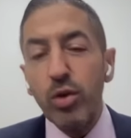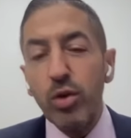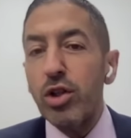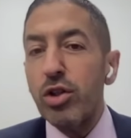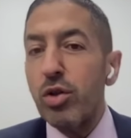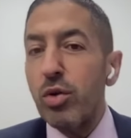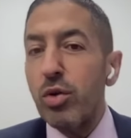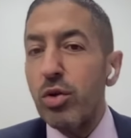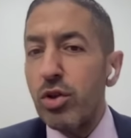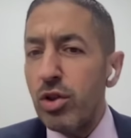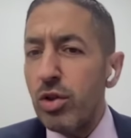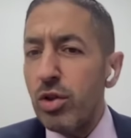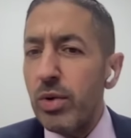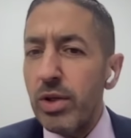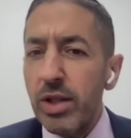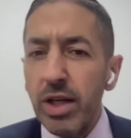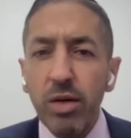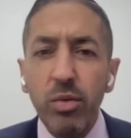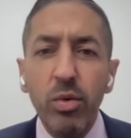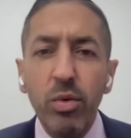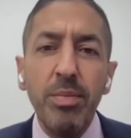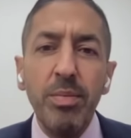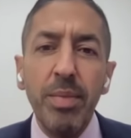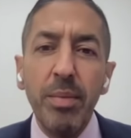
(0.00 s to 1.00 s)
we're not going to do
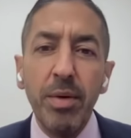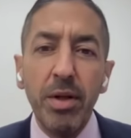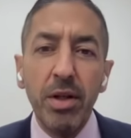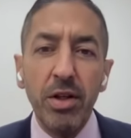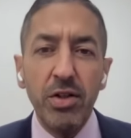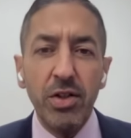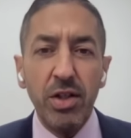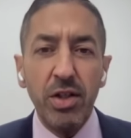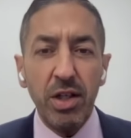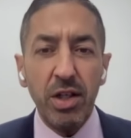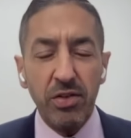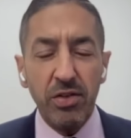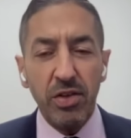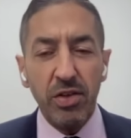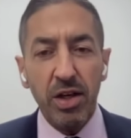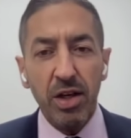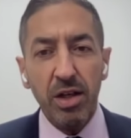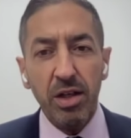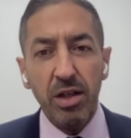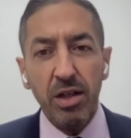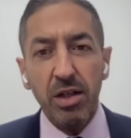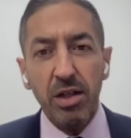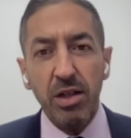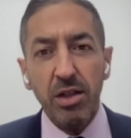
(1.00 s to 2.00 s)
it. I don't want people listening
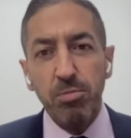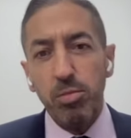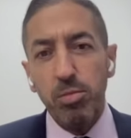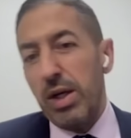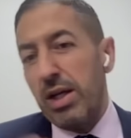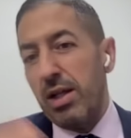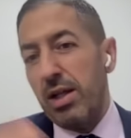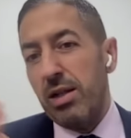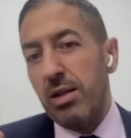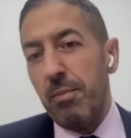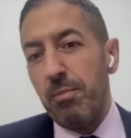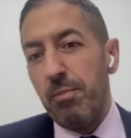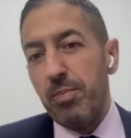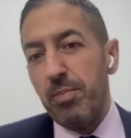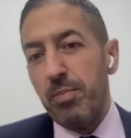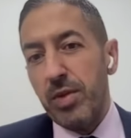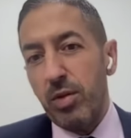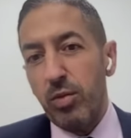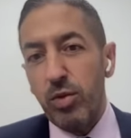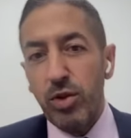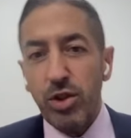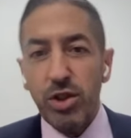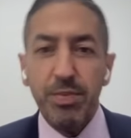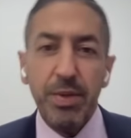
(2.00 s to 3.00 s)
saying, well,
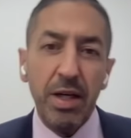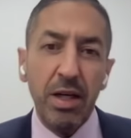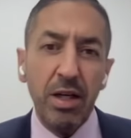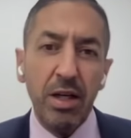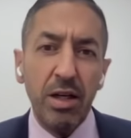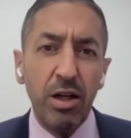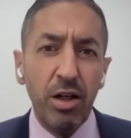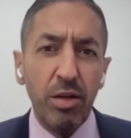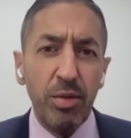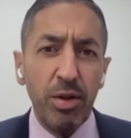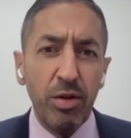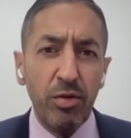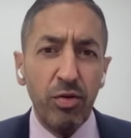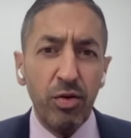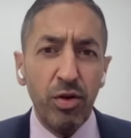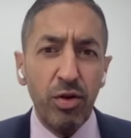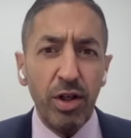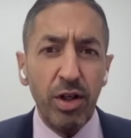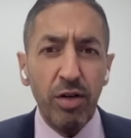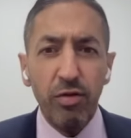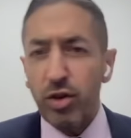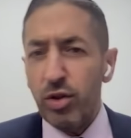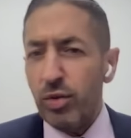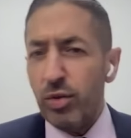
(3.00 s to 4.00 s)
we're just making an argument
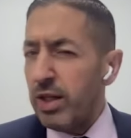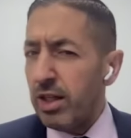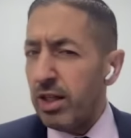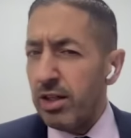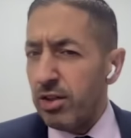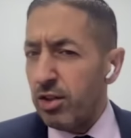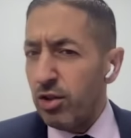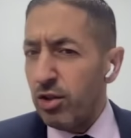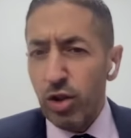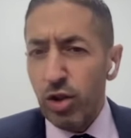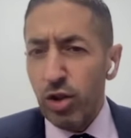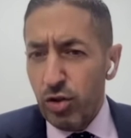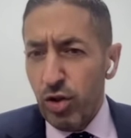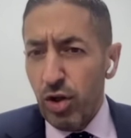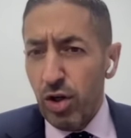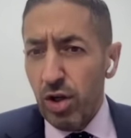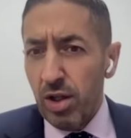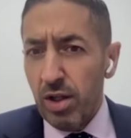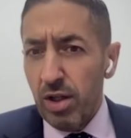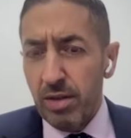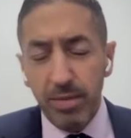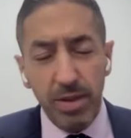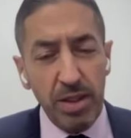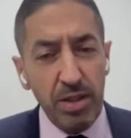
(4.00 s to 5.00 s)
for never doing anything. Not at
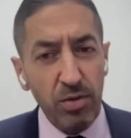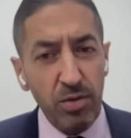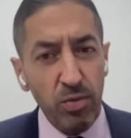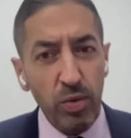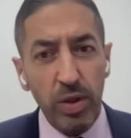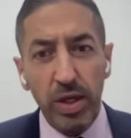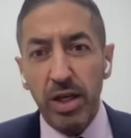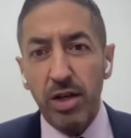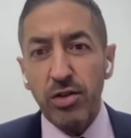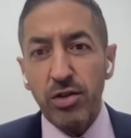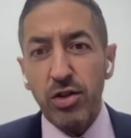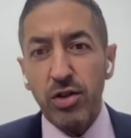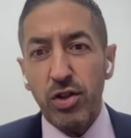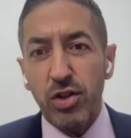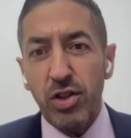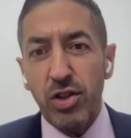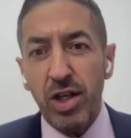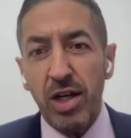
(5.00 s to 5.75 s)
all. I mean, we as a